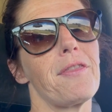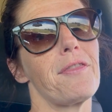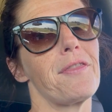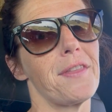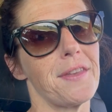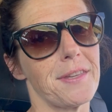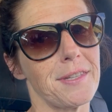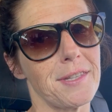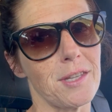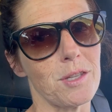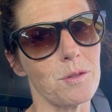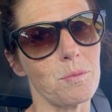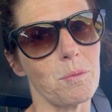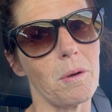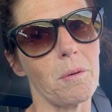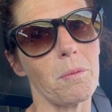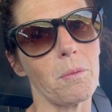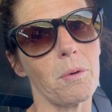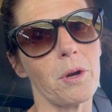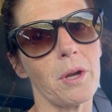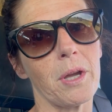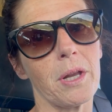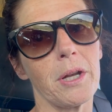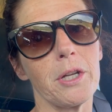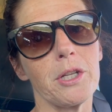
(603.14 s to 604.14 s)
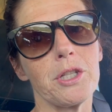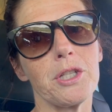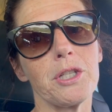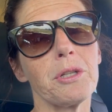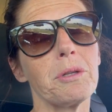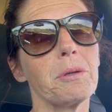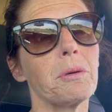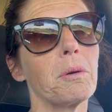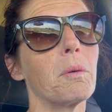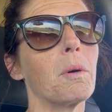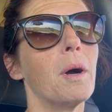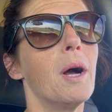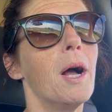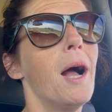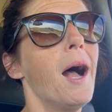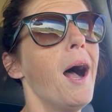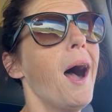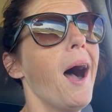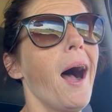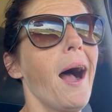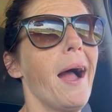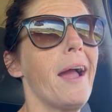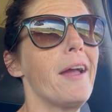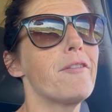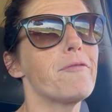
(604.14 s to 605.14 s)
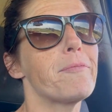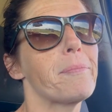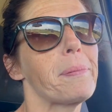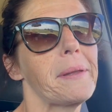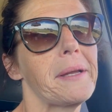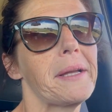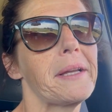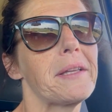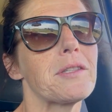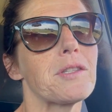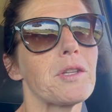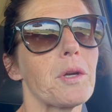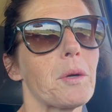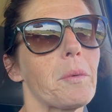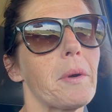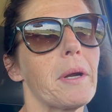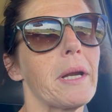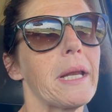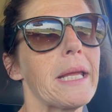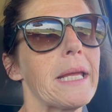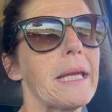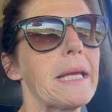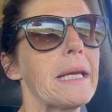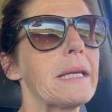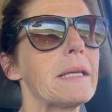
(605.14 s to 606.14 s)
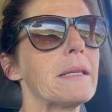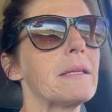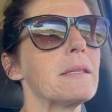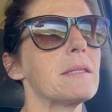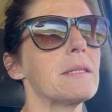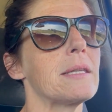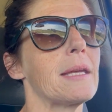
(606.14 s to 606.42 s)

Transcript: This is what we're going to do. I have plans already in